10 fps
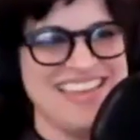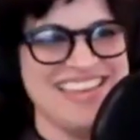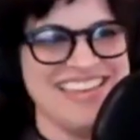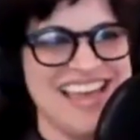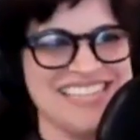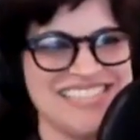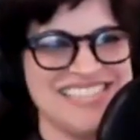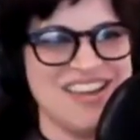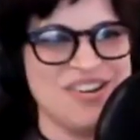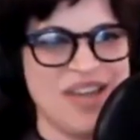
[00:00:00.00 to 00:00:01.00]

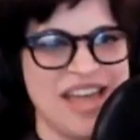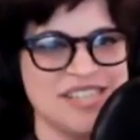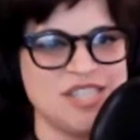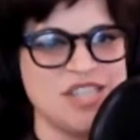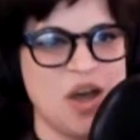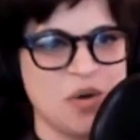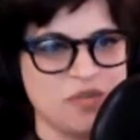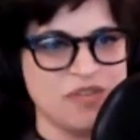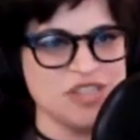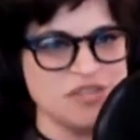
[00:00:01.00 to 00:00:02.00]
Yes. Okay.
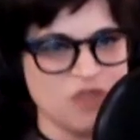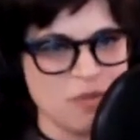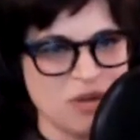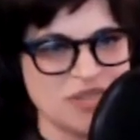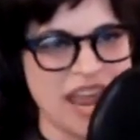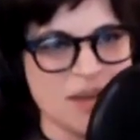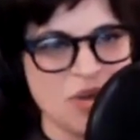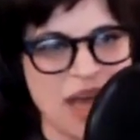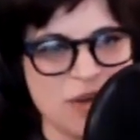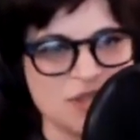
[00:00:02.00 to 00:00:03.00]
So first and foremost,
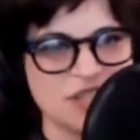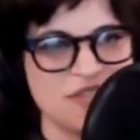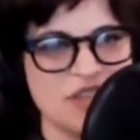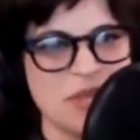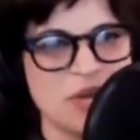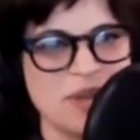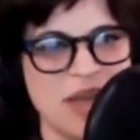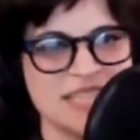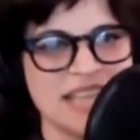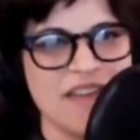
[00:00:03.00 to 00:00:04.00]
Animal House is a film that
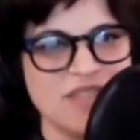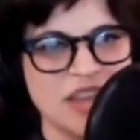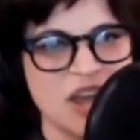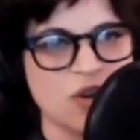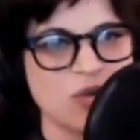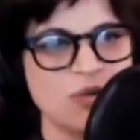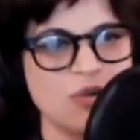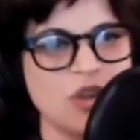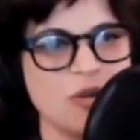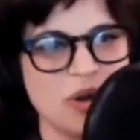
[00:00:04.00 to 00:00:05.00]
relies heavily on crude
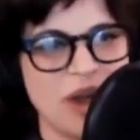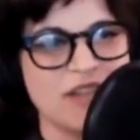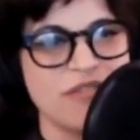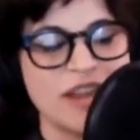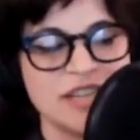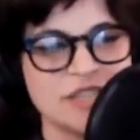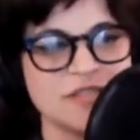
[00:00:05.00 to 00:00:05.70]
humor and offensive